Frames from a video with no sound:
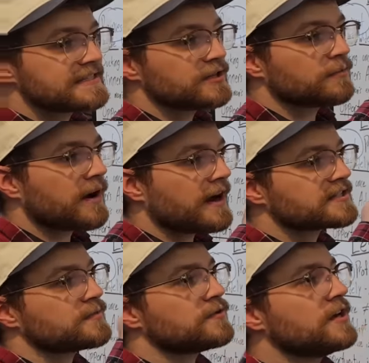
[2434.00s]
deal
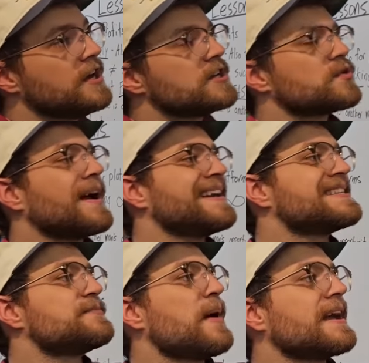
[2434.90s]
possible. So I
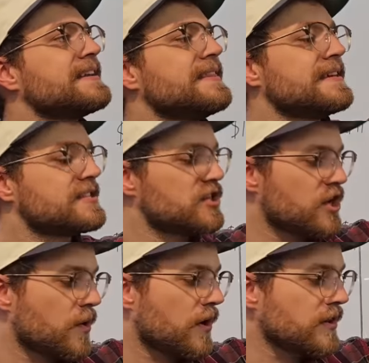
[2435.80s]
expected this to
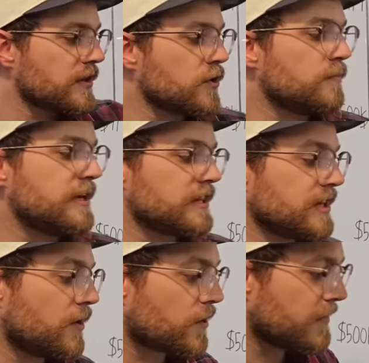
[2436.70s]
go a little bit
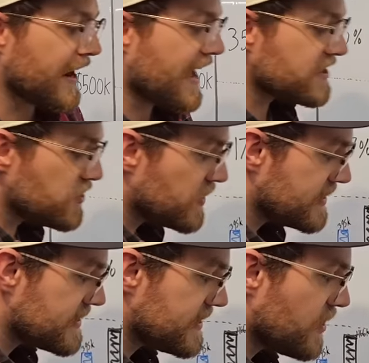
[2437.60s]
lower, but as you
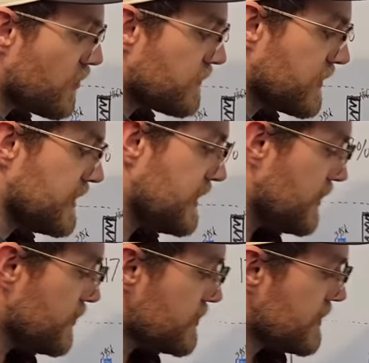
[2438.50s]
can see over the
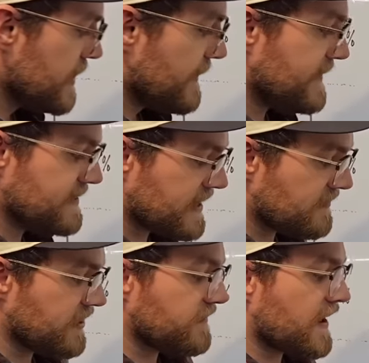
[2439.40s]
years, this
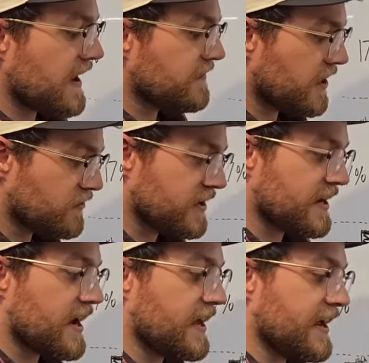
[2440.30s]
75,
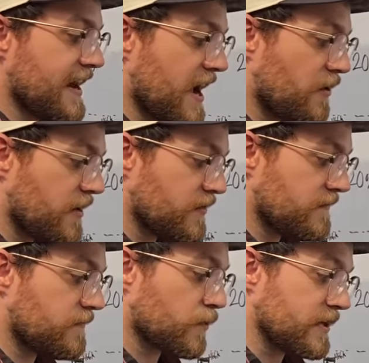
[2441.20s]
109, and now
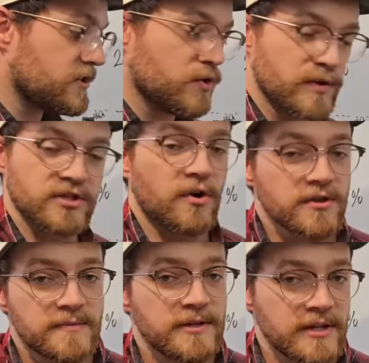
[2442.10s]
142, which
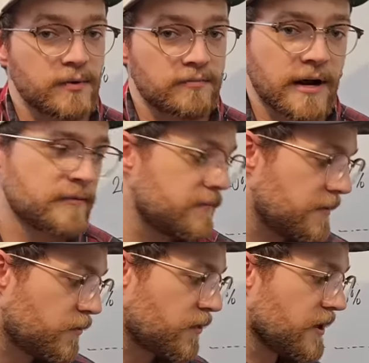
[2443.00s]
ultimately will probably be
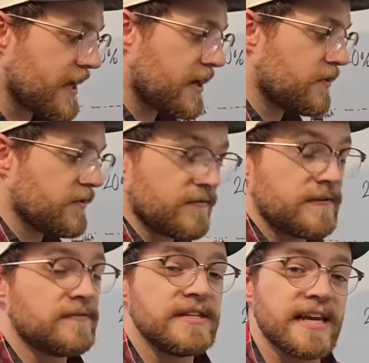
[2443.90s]
more like
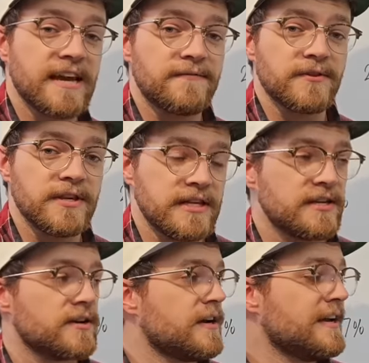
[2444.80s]
150K for the
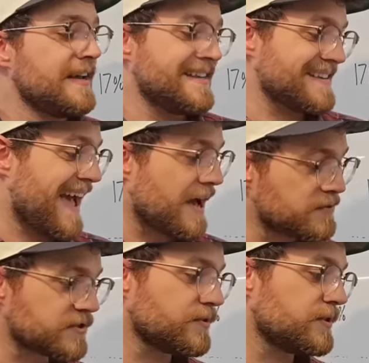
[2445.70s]
year, is
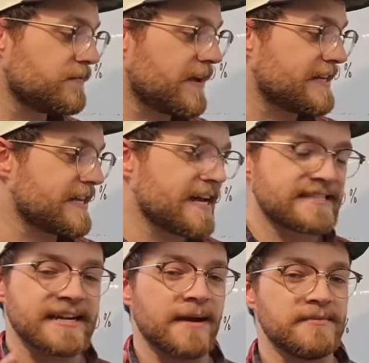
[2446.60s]
absolutely
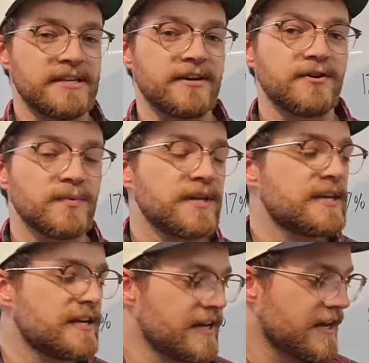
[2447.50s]
fantastic. I'm tickled with
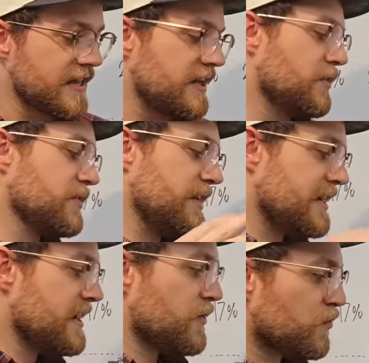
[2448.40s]
it. The
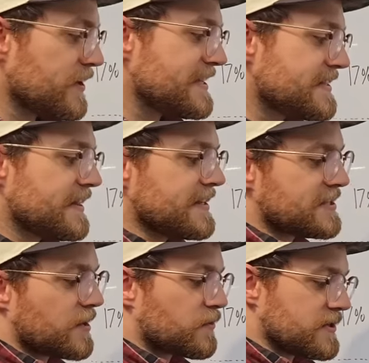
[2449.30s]
only reason that this
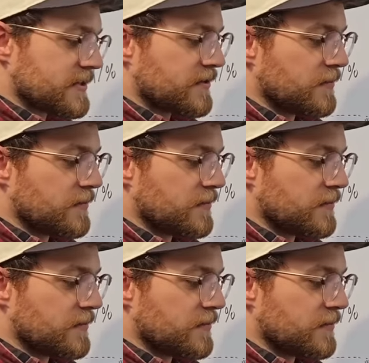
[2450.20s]
number is a little